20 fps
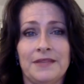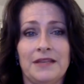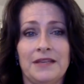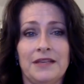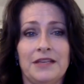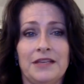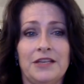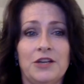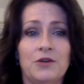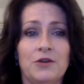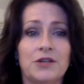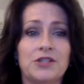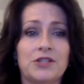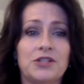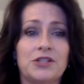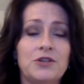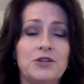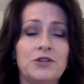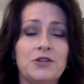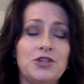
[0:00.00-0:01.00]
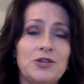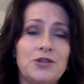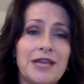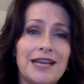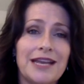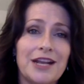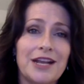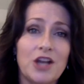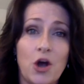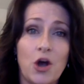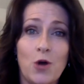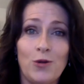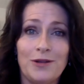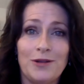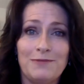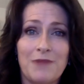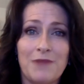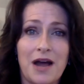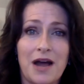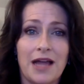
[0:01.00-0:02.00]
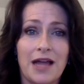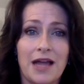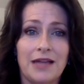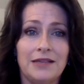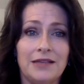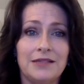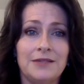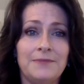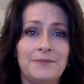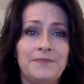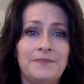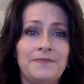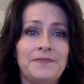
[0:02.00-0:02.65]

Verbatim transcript: You know, as soon as you get a goal in mind,